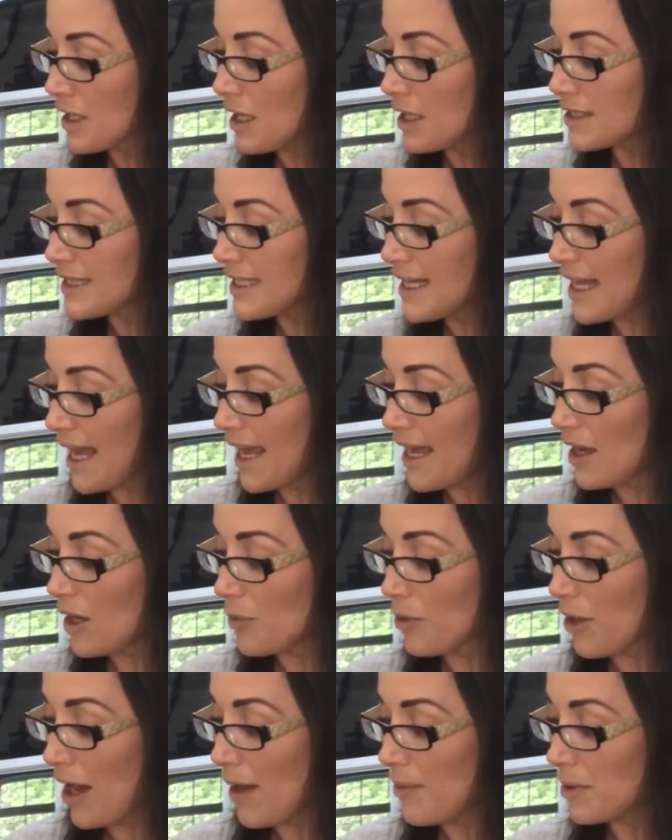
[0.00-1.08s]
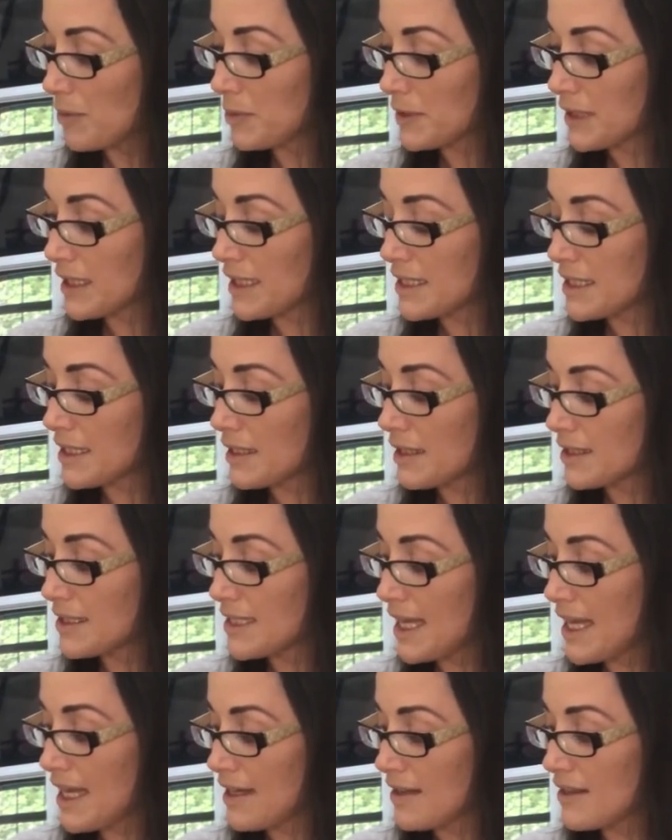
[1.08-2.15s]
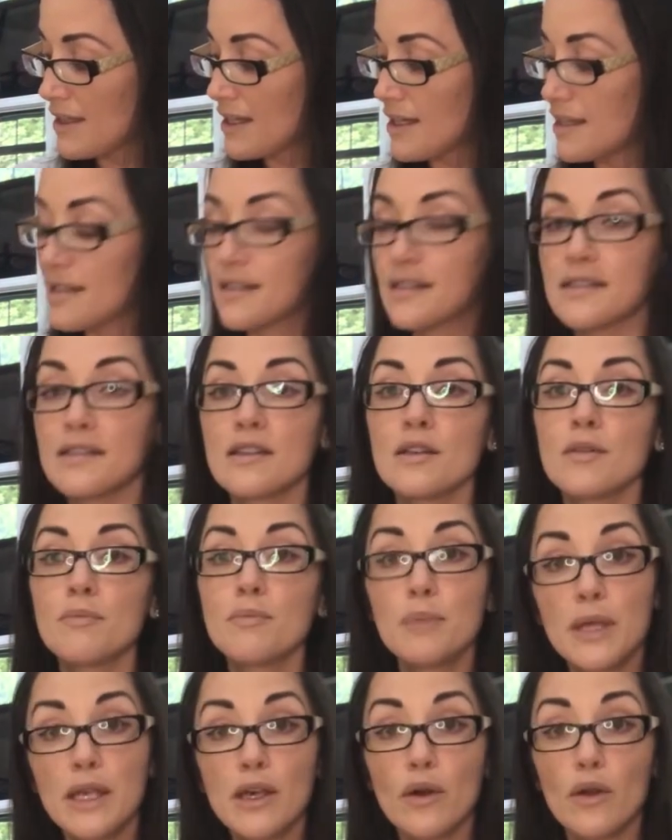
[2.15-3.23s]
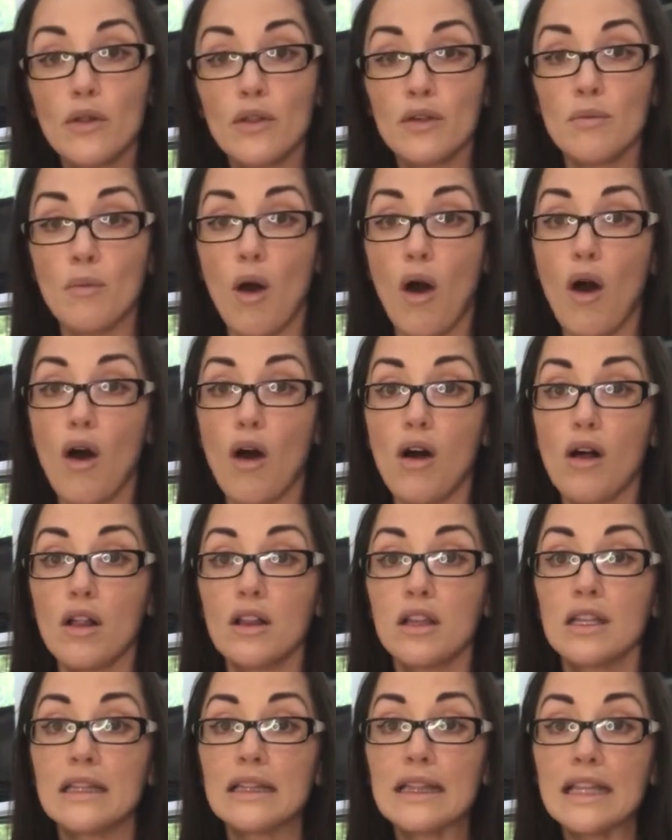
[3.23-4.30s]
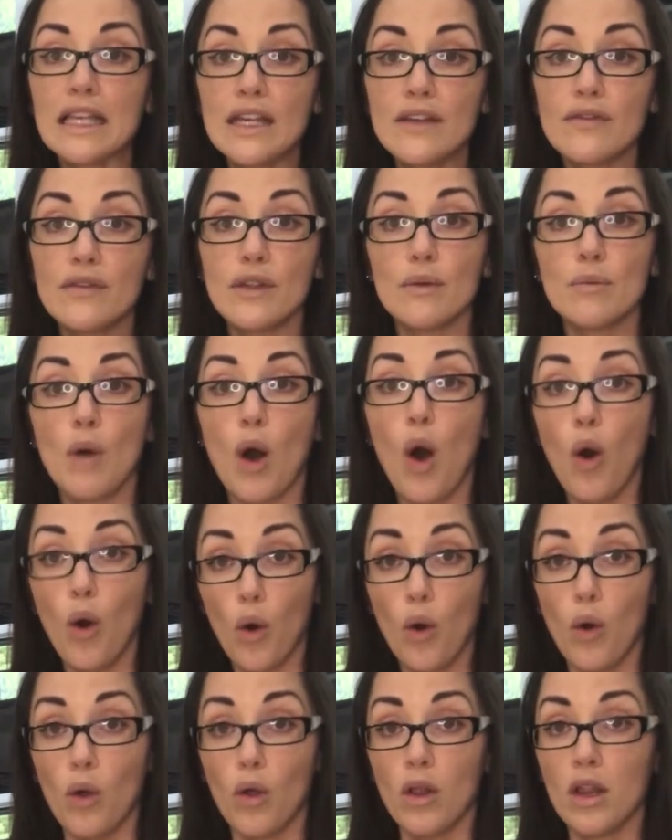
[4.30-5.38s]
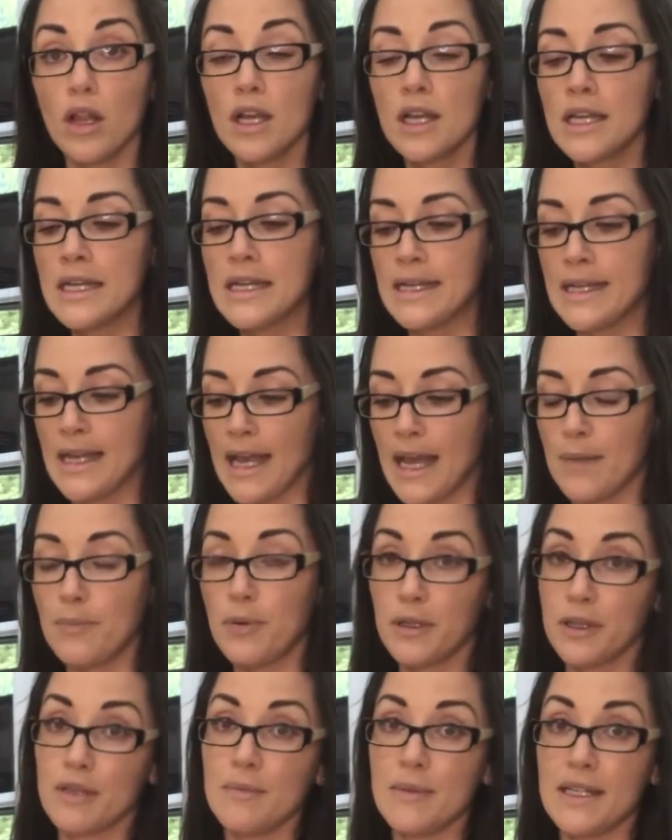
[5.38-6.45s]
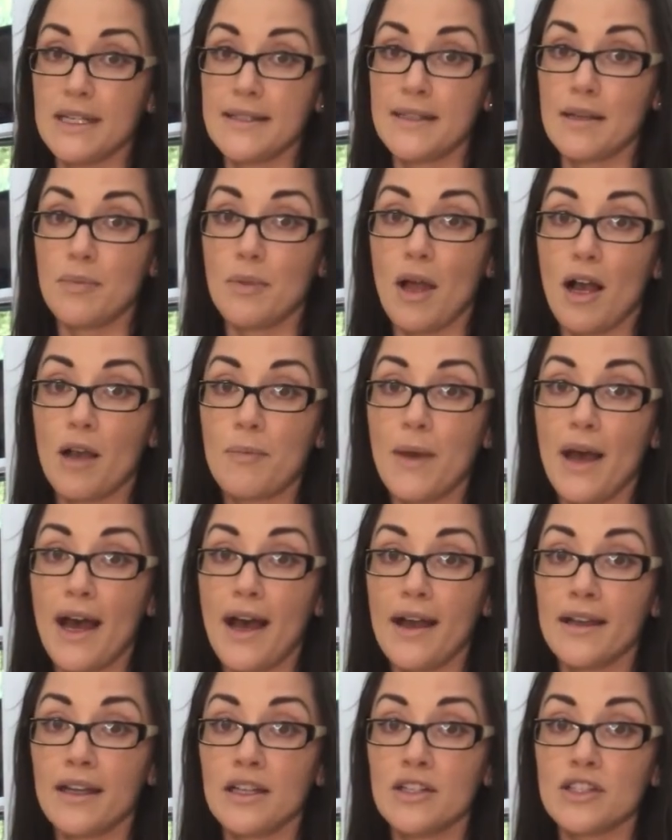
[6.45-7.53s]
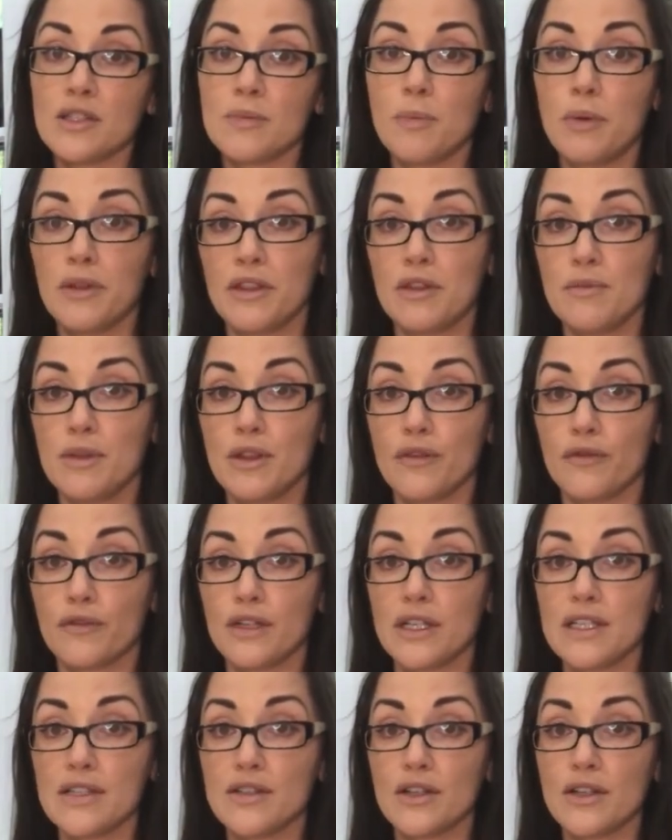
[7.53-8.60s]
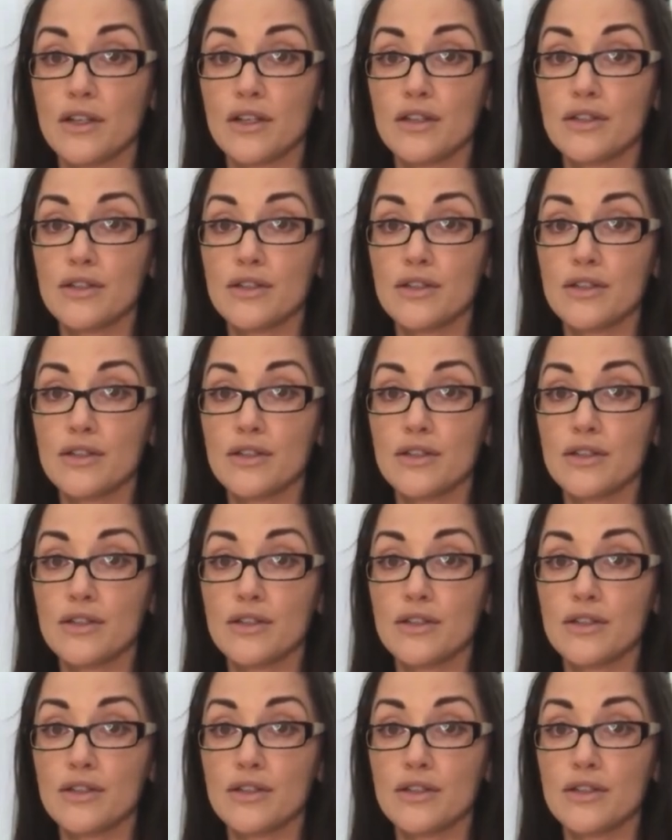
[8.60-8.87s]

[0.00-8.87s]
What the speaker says: Today I'll probably take these, peel them all, leave them whole, and put them in a Ziploc bag and just put them in the freezer.